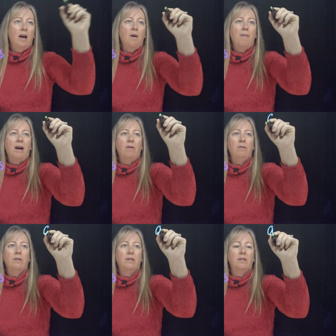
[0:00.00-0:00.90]

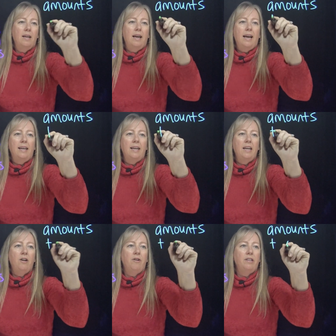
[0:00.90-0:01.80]
amounts, and
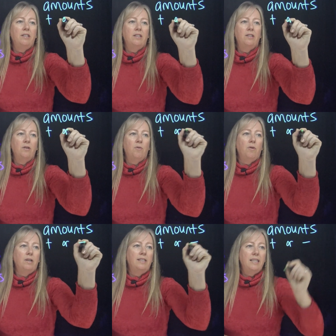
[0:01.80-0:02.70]
increases
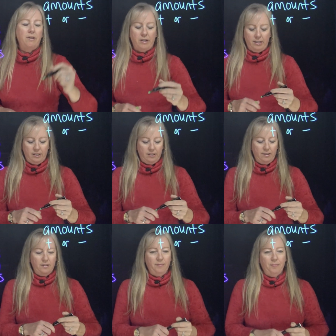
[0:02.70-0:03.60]
or
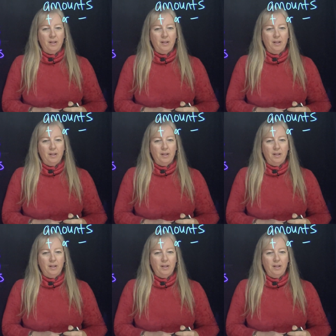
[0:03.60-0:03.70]
decreases.